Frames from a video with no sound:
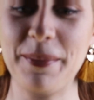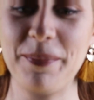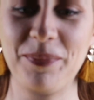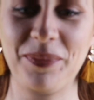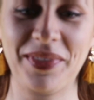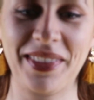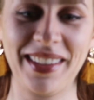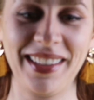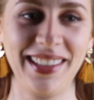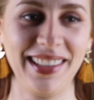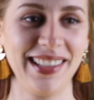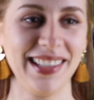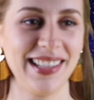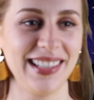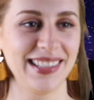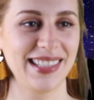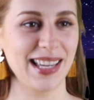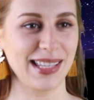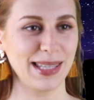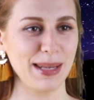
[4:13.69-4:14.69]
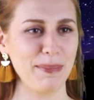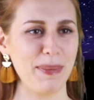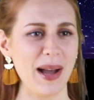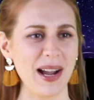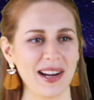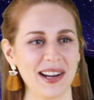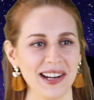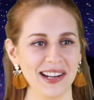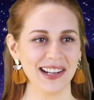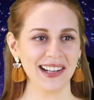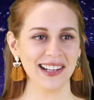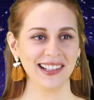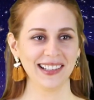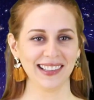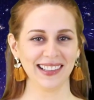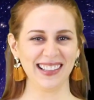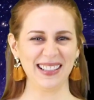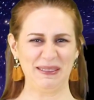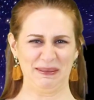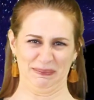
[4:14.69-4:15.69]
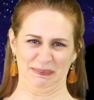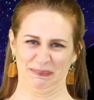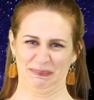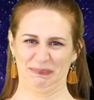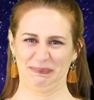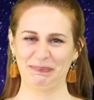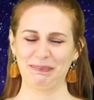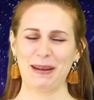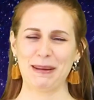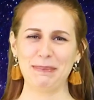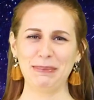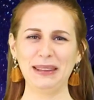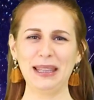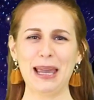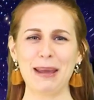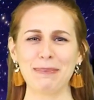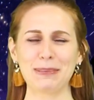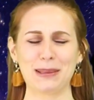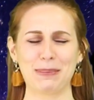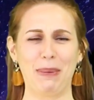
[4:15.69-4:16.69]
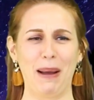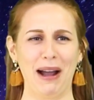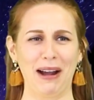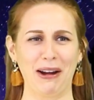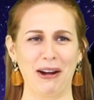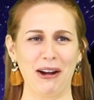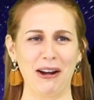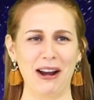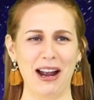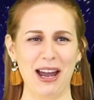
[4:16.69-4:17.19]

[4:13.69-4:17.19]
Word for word: Yeah. Does it pucker? Like But lips pucker.